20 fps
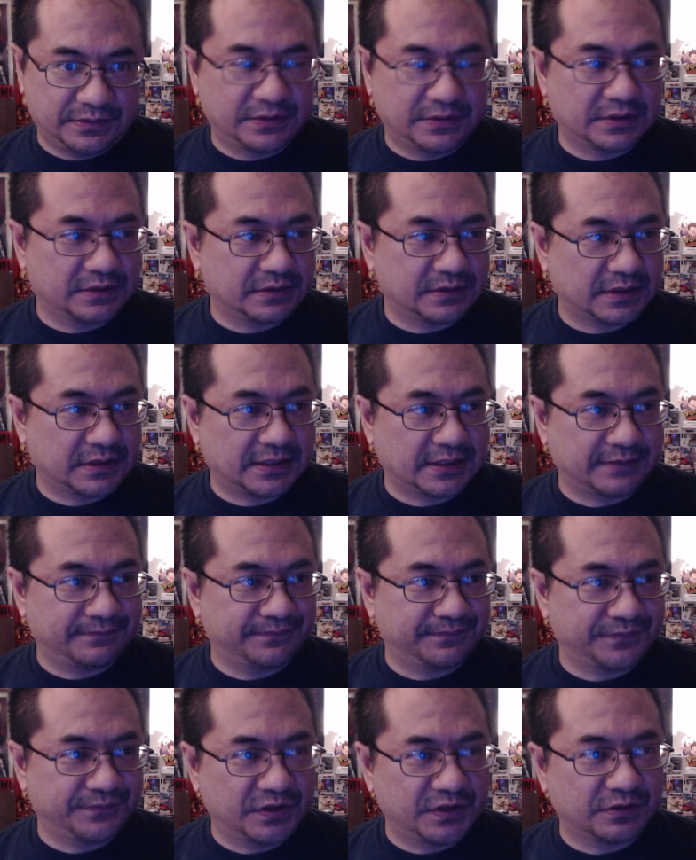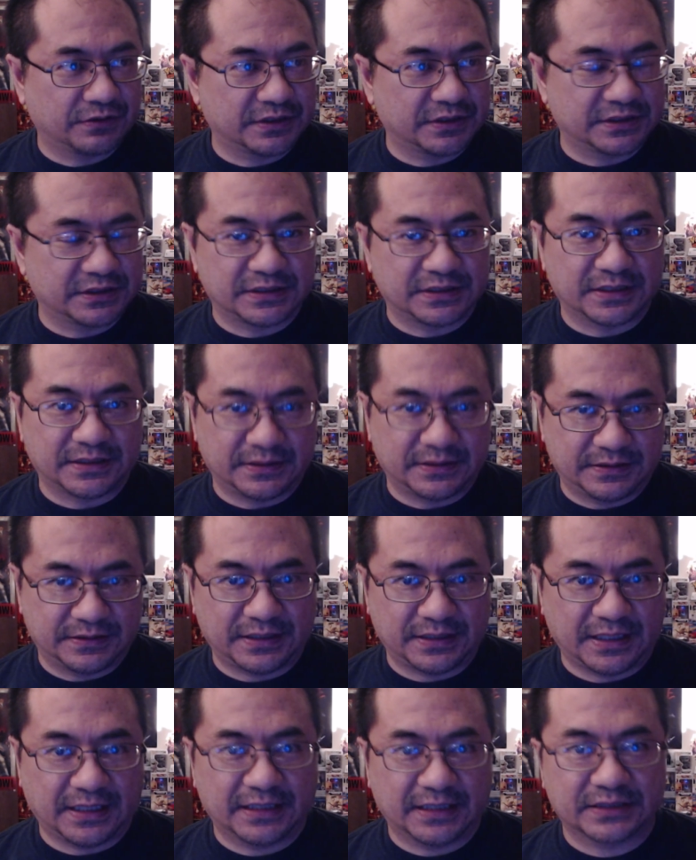the
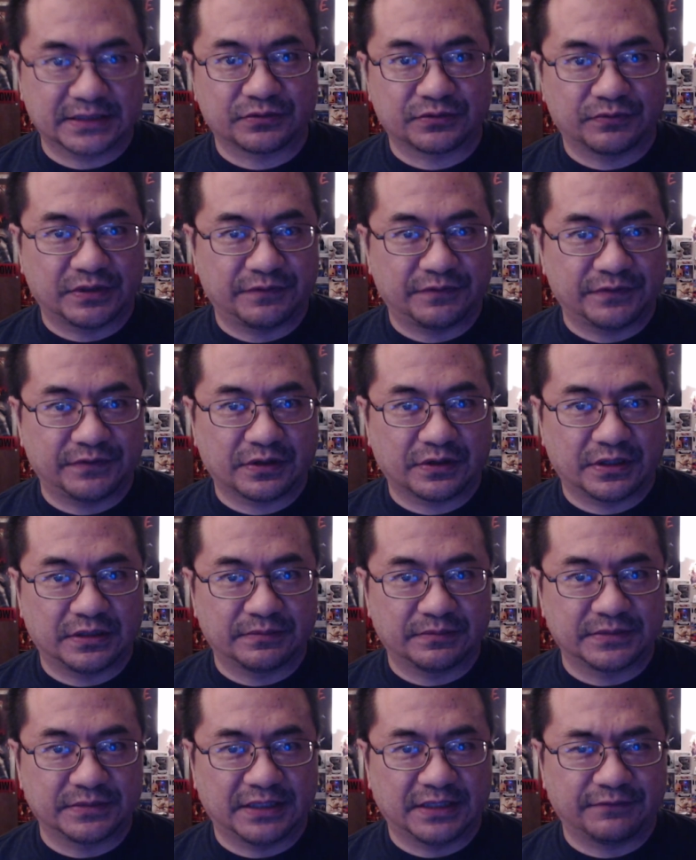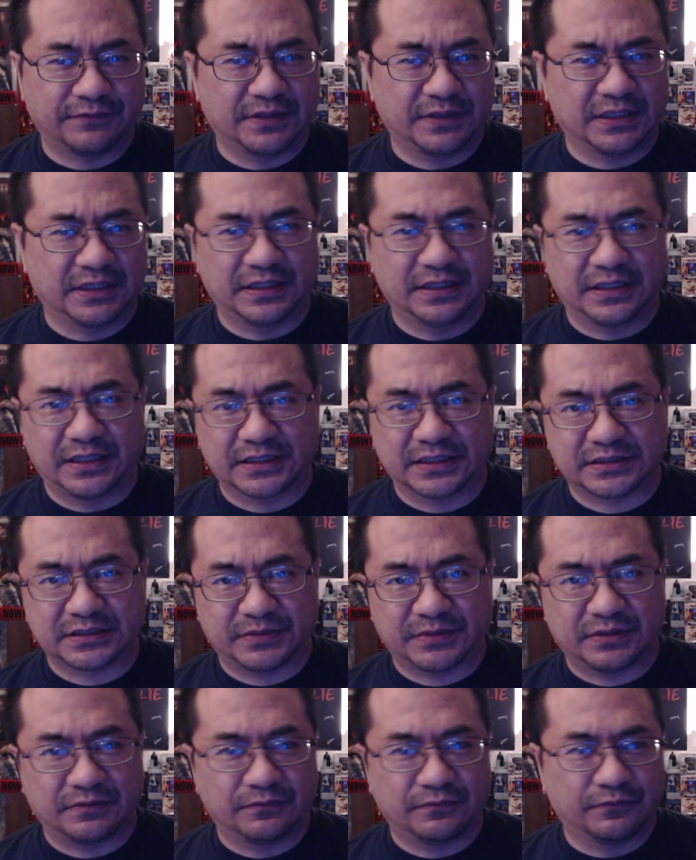tags or whatever you call them. Not really links,
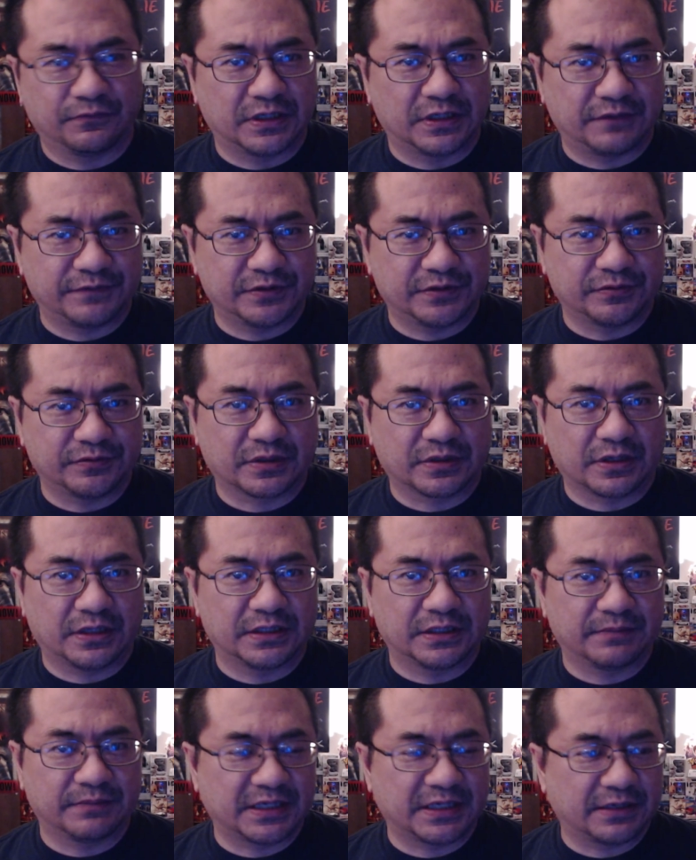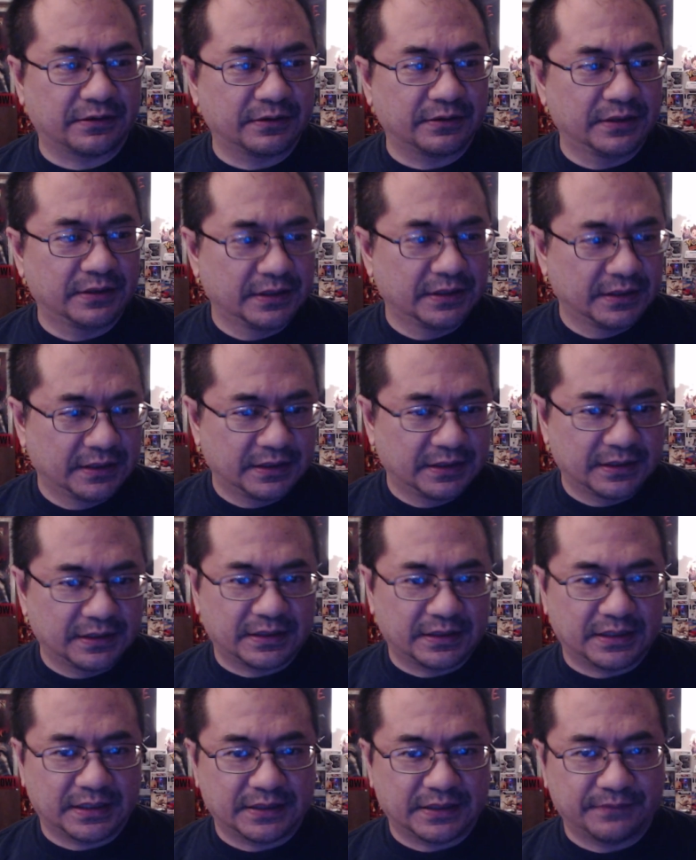but whatever you would call them now.
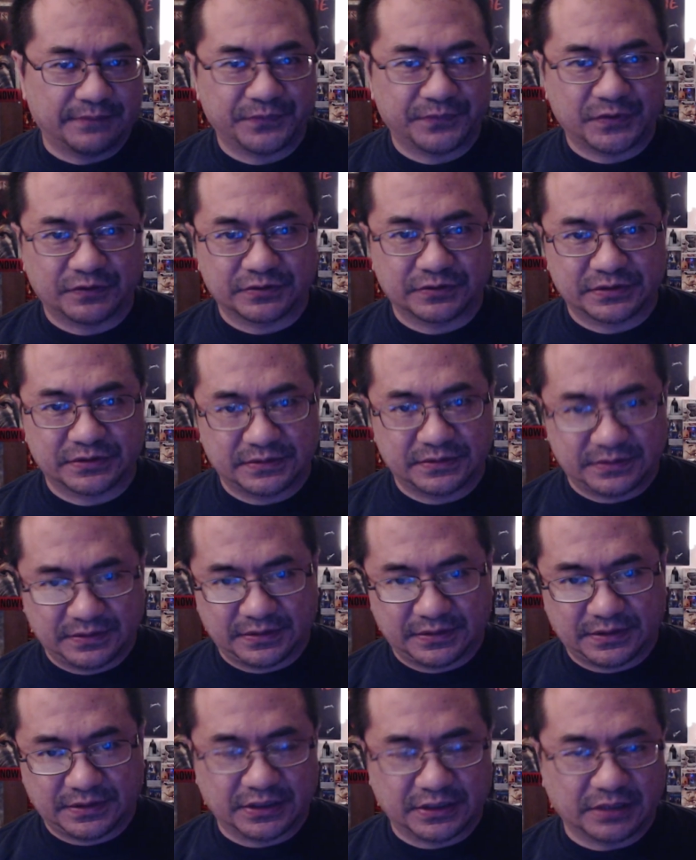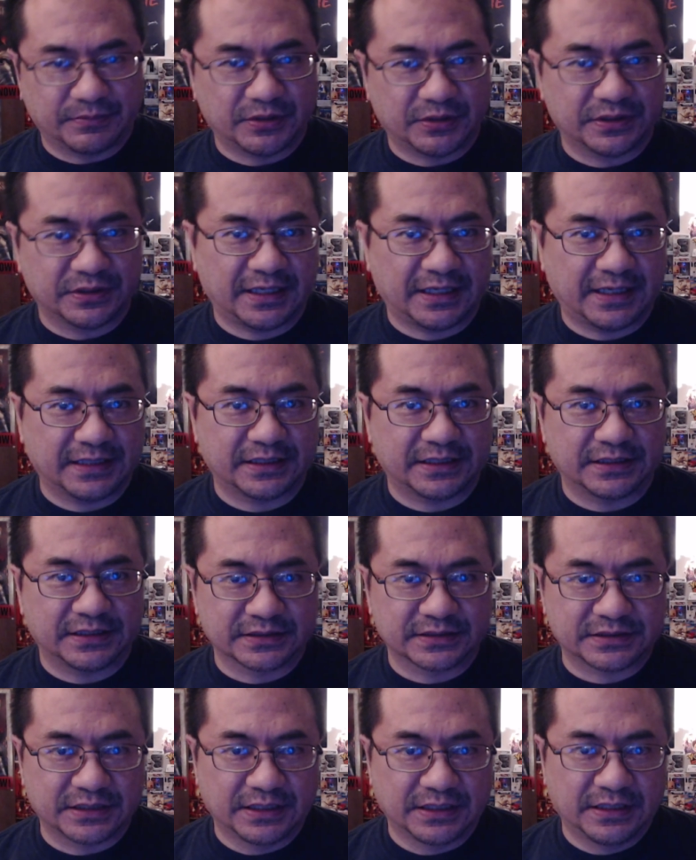Those clickable tag
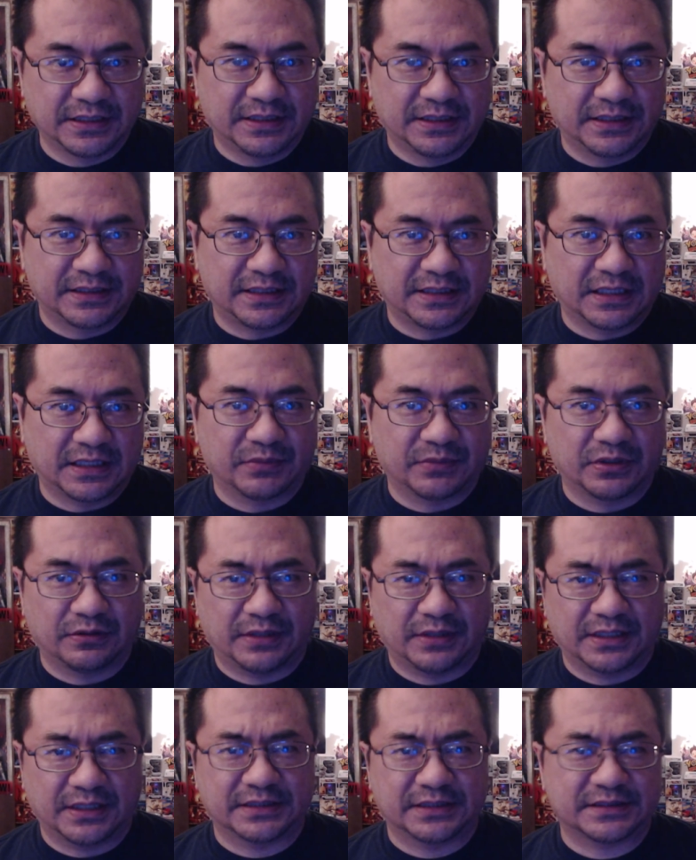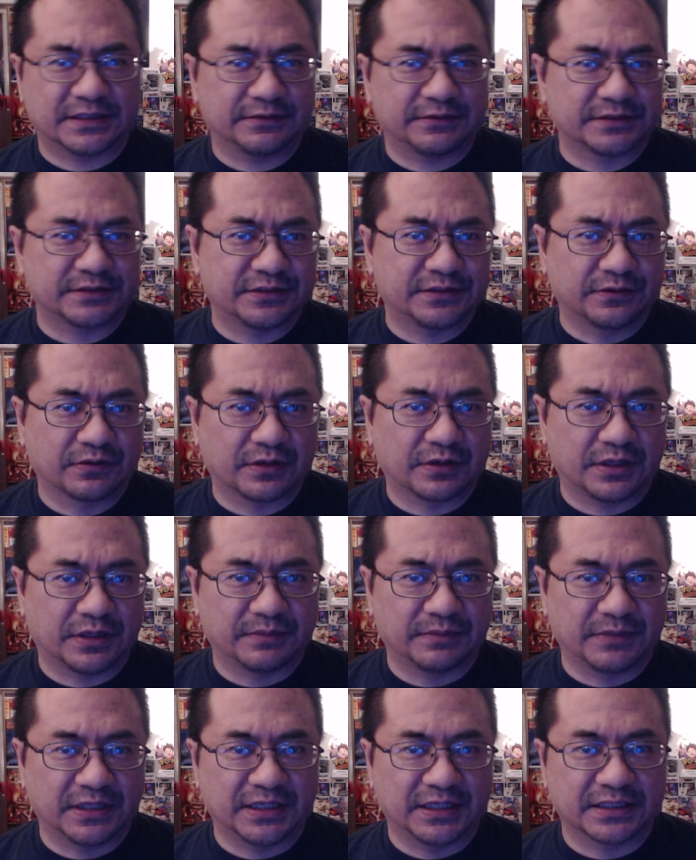things down below. I guess I'll still call
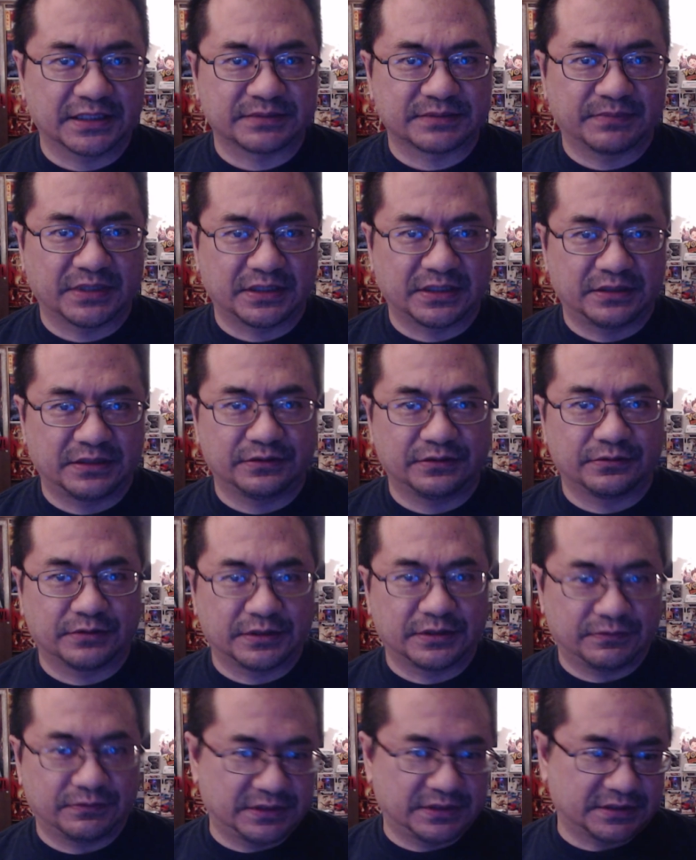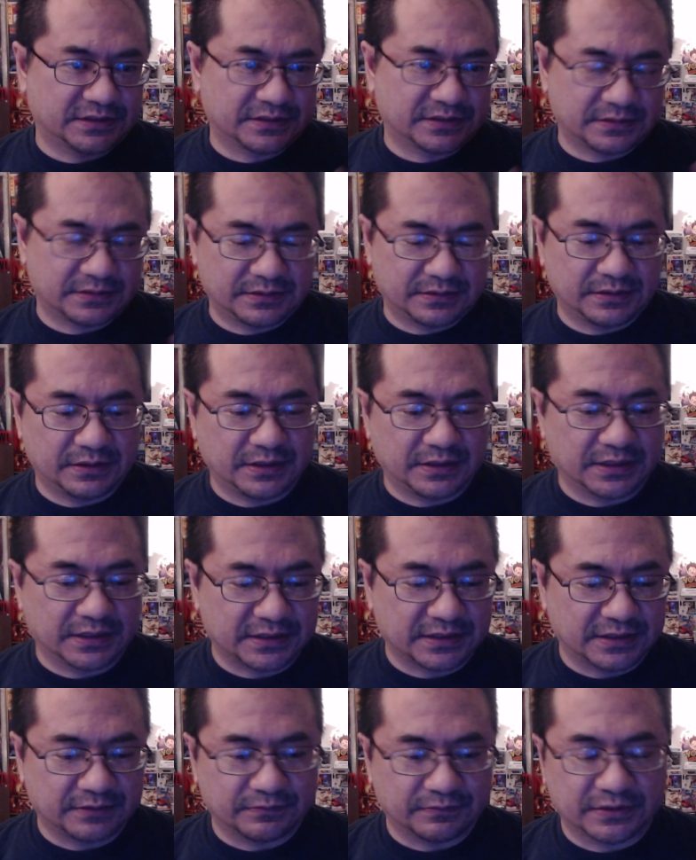them links, but it's
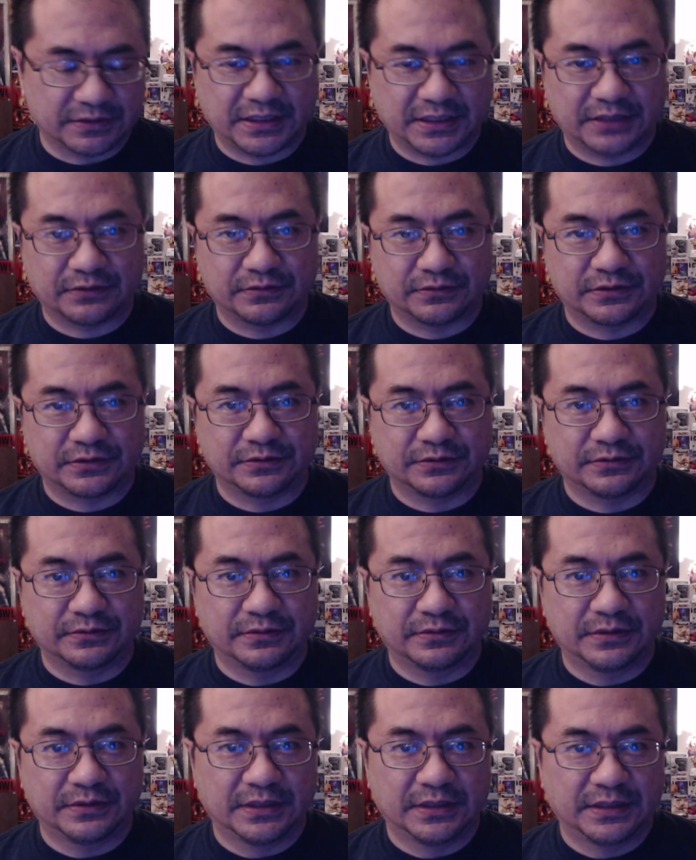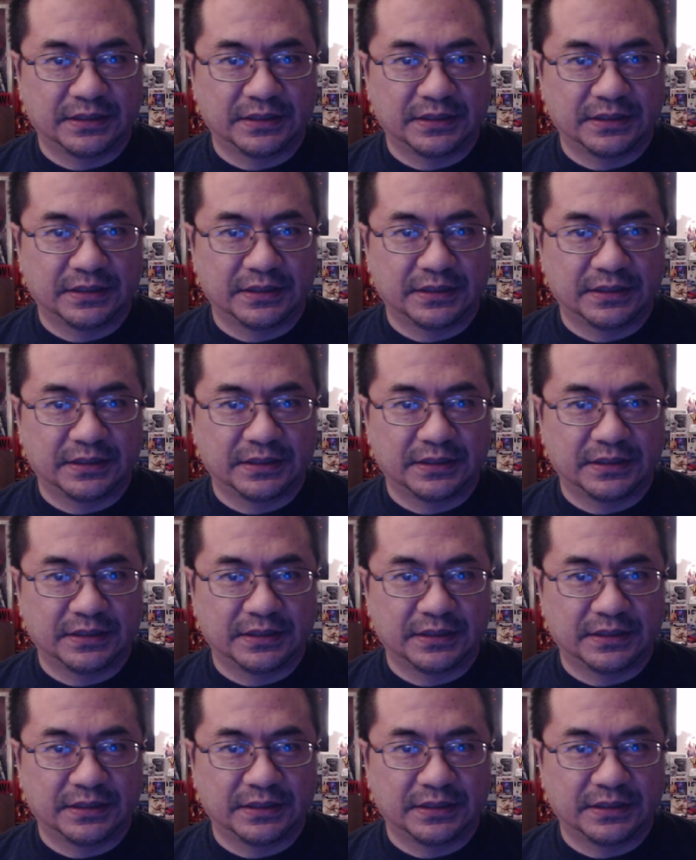linked and it would take you to